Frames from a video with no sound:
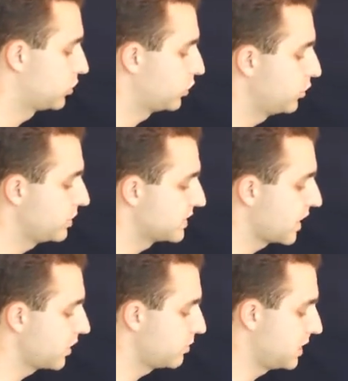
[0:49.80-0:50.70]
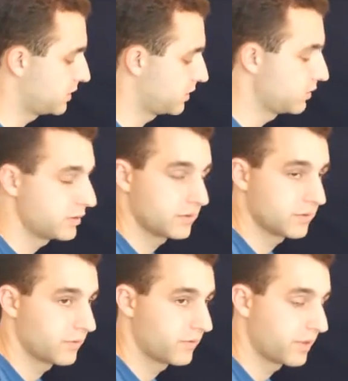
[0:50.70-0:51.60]
Two side pieces
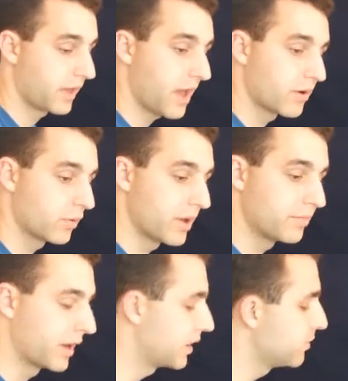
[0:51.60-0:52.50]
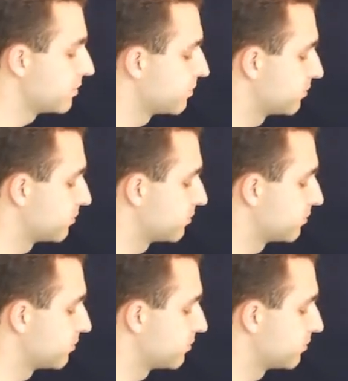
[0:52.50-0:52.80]
for the counterweight bucket.